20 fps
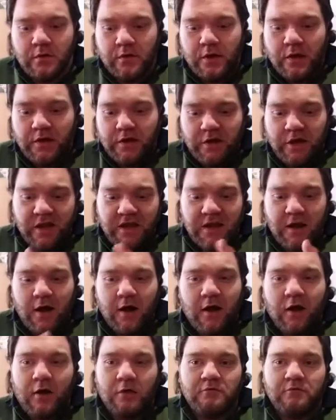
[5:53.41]
and you ain't
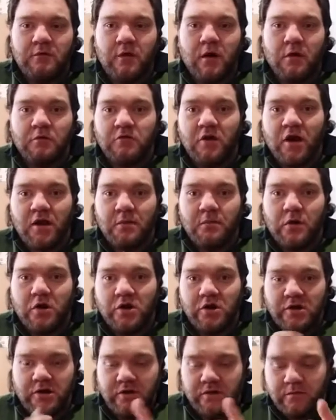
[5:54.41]
got a, a lot of
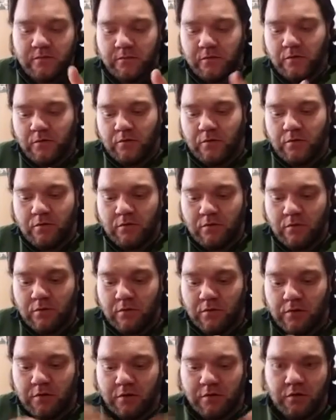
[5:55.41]
money, you, know,
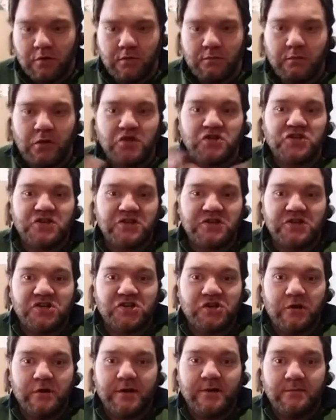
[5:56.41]
your budget is
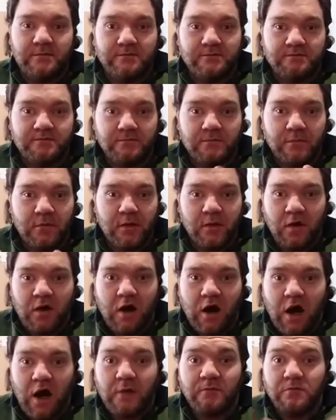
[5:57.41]
tight,
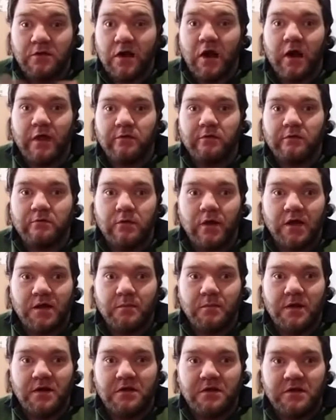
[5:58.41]
I would highly
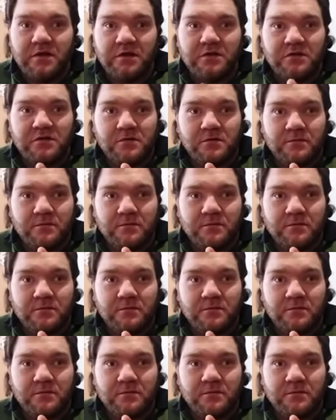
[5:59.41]
recommend these.